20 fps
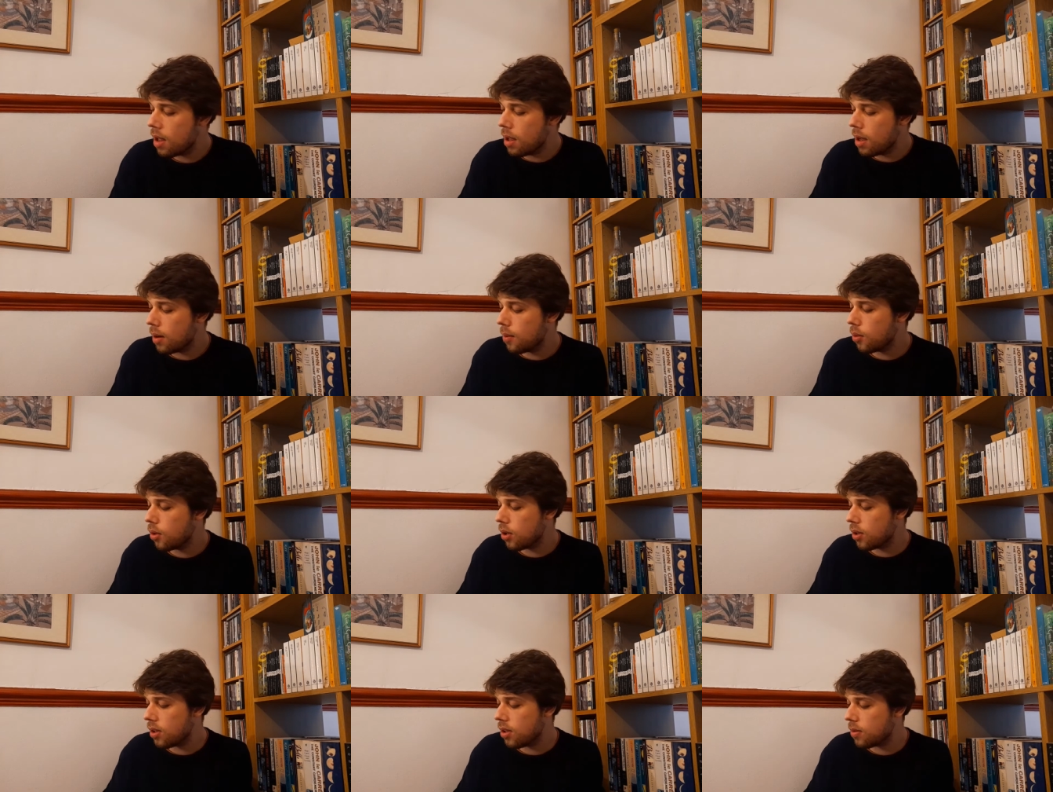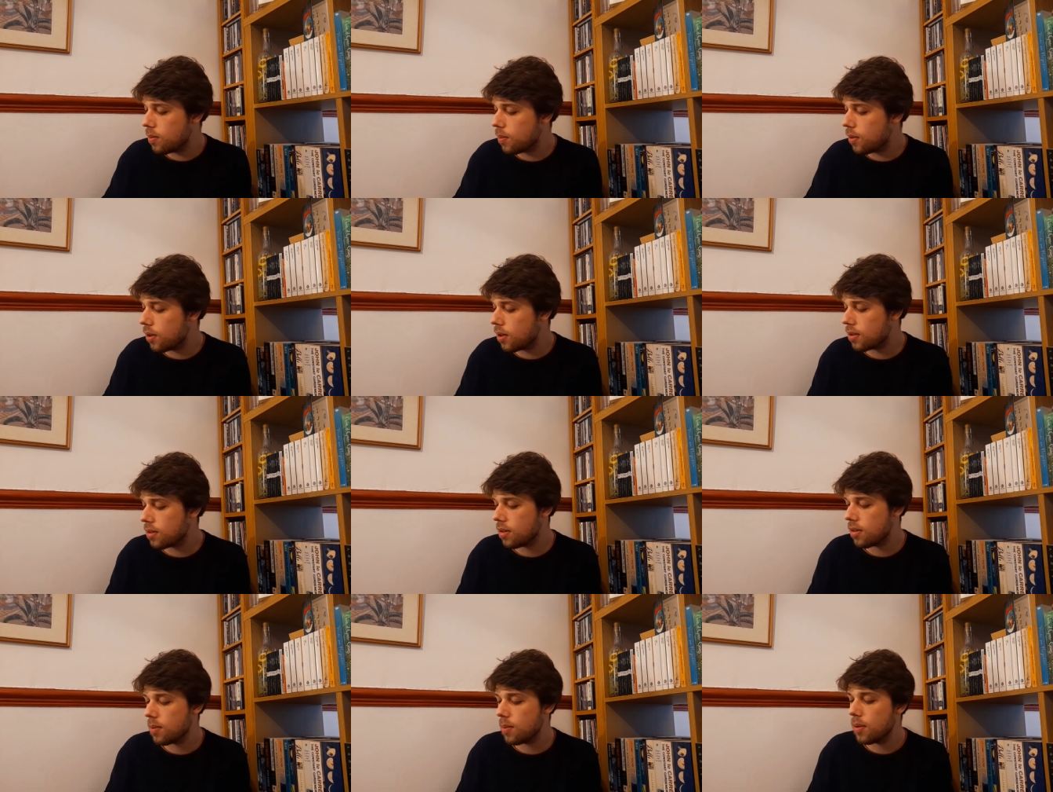And one of these
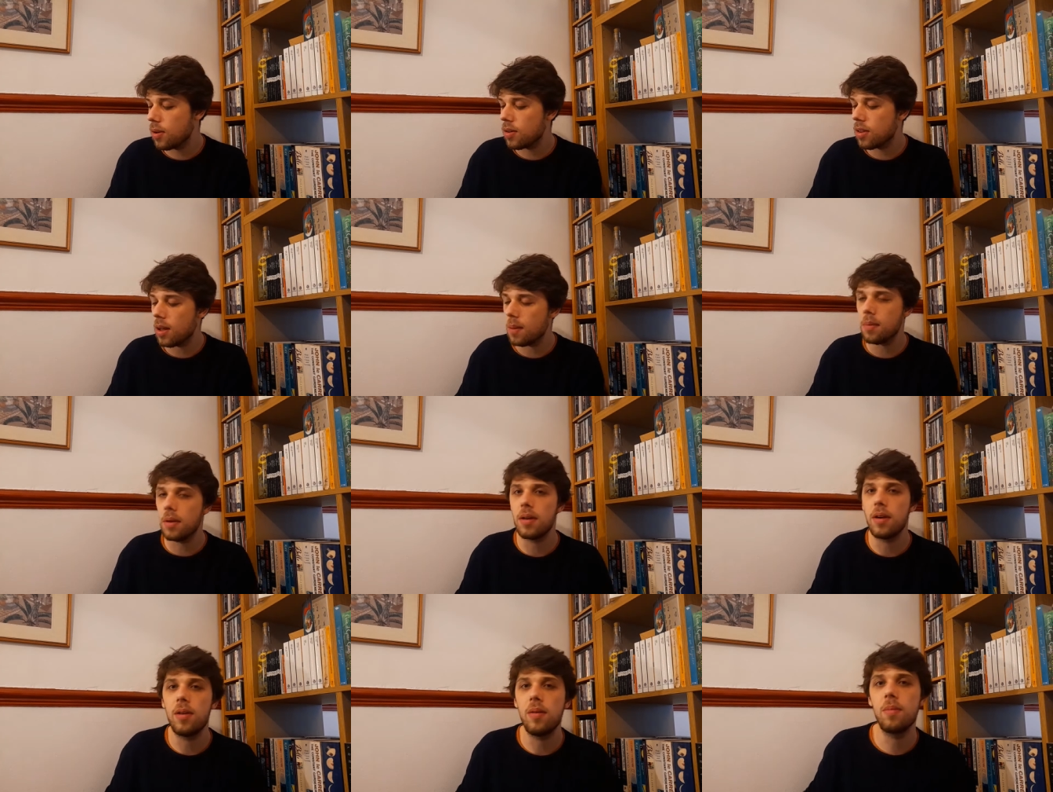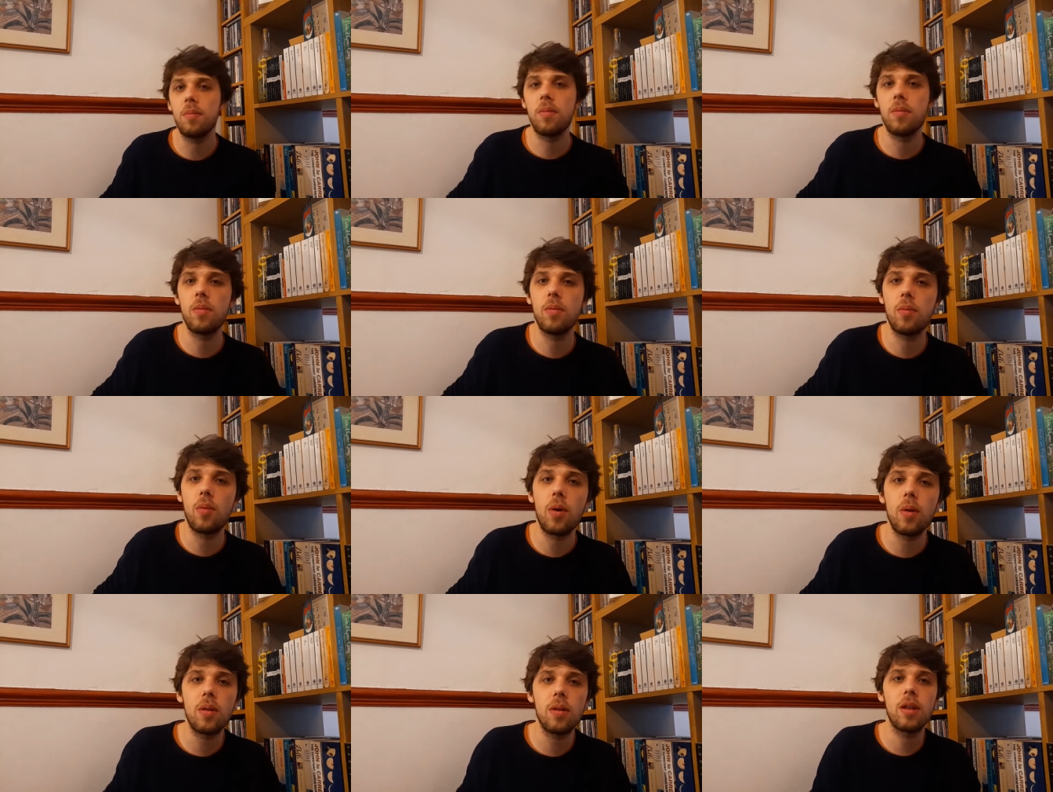books is a book that I've been
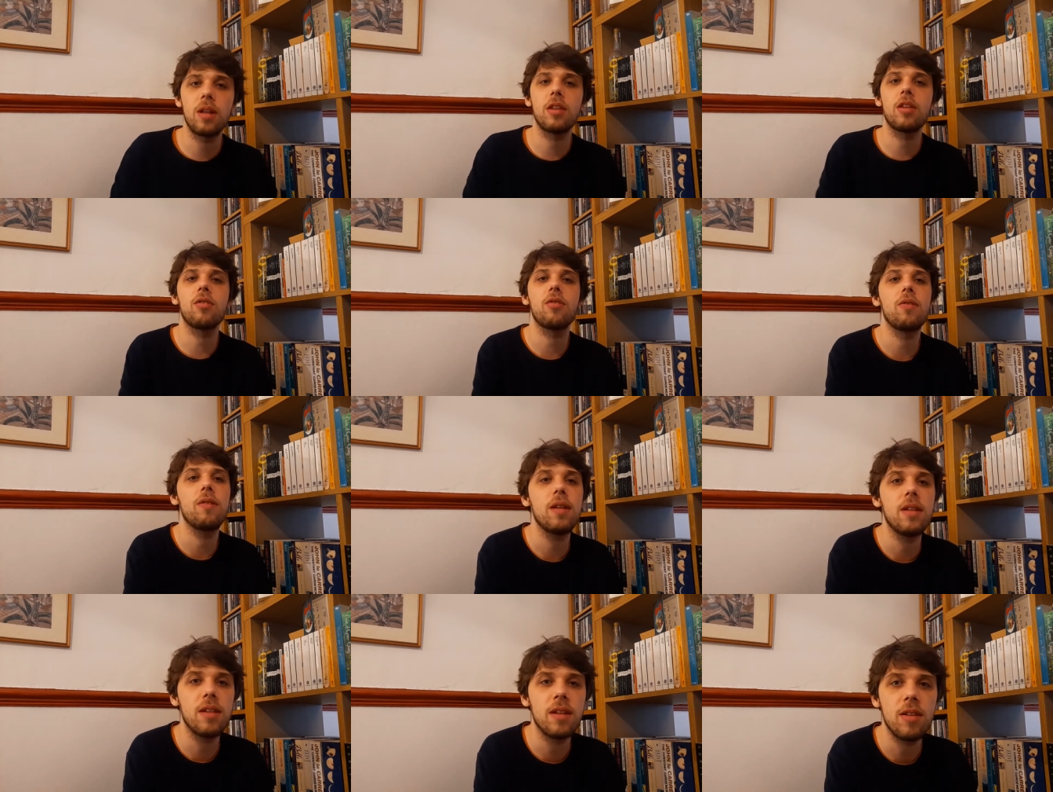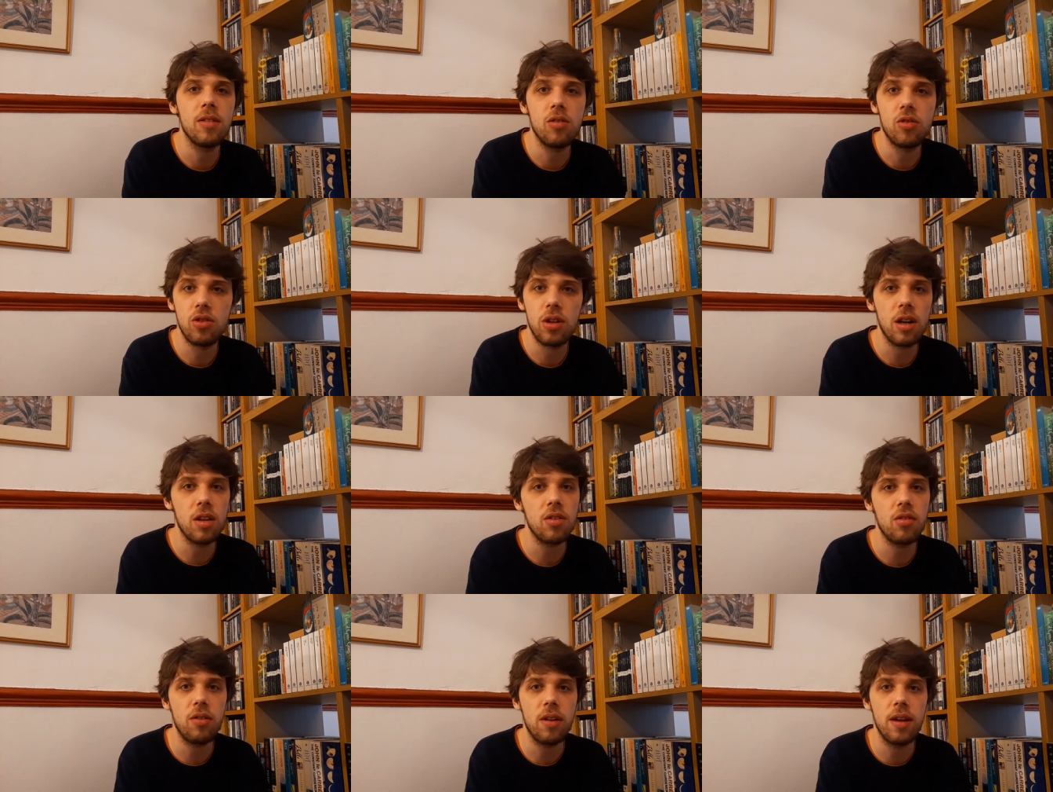wanting to read since
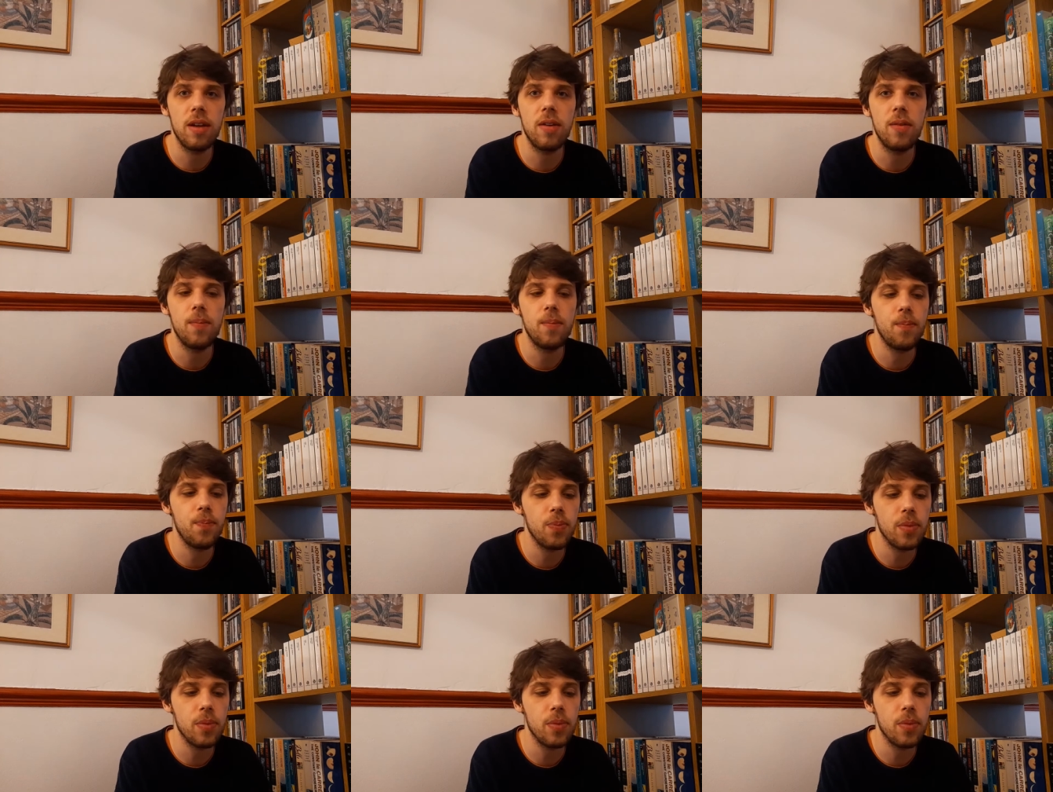January, and